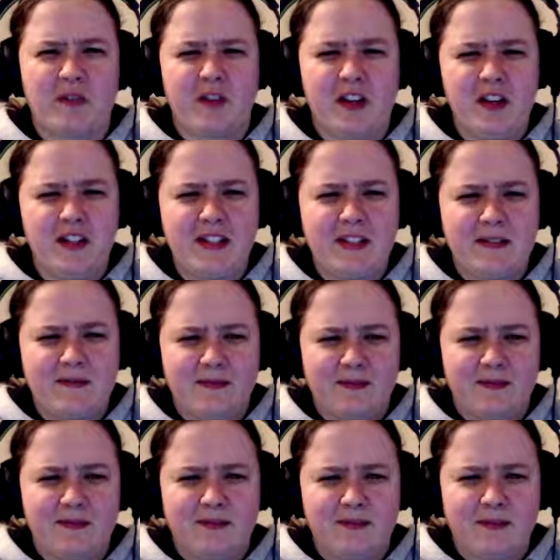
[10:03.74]
voice.
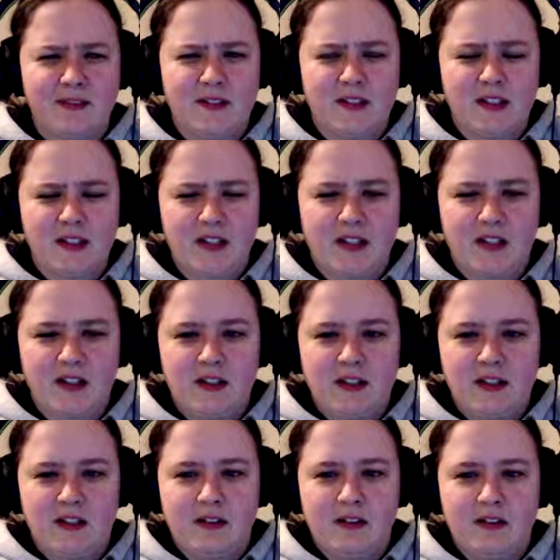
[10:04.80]
For hearth and home.
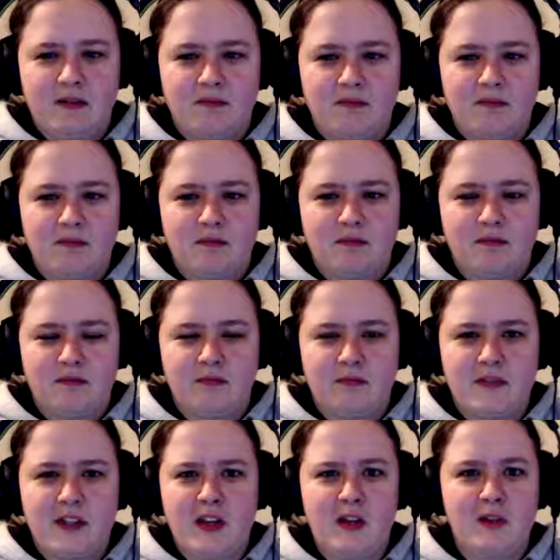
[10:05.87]

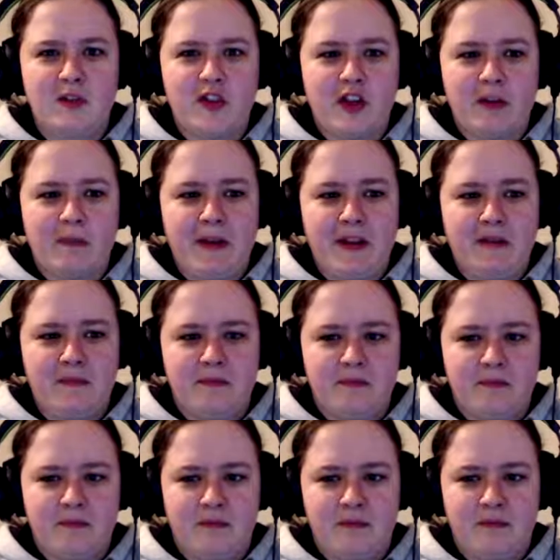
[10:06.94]
Too chirpy. For
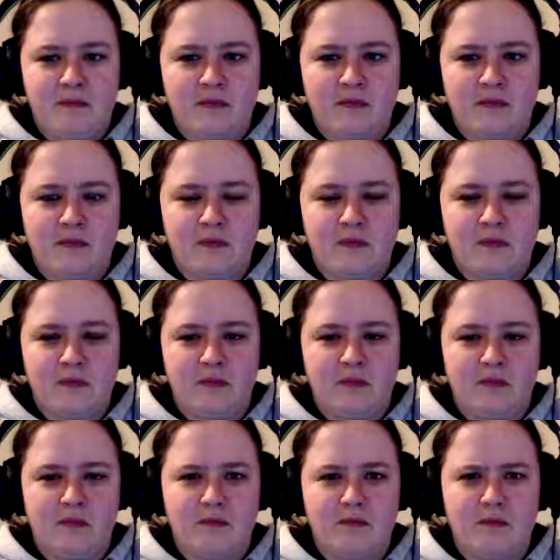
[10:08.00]
hearth and home.
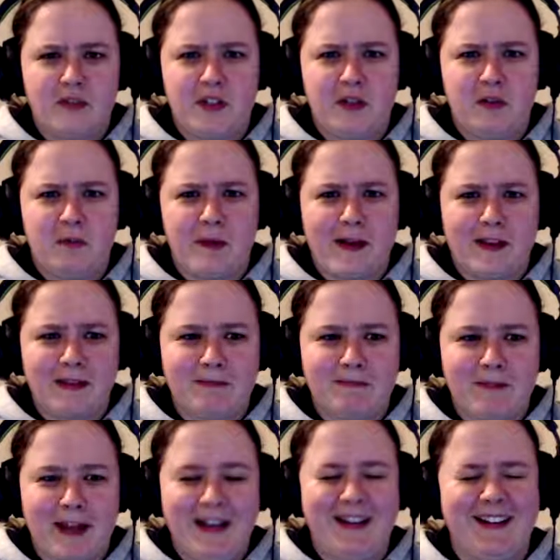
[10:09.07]
Too man,
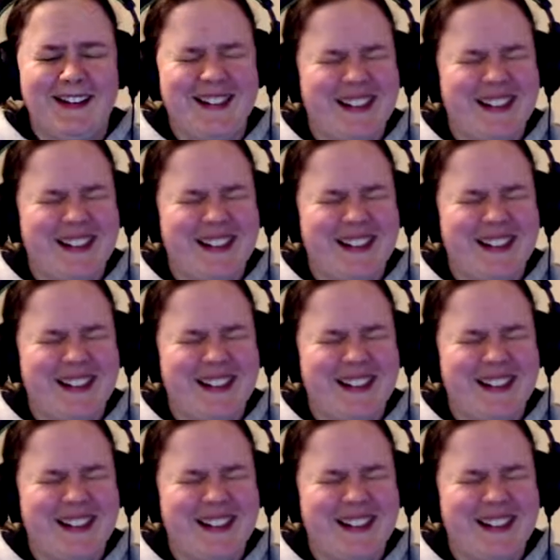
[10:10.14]
man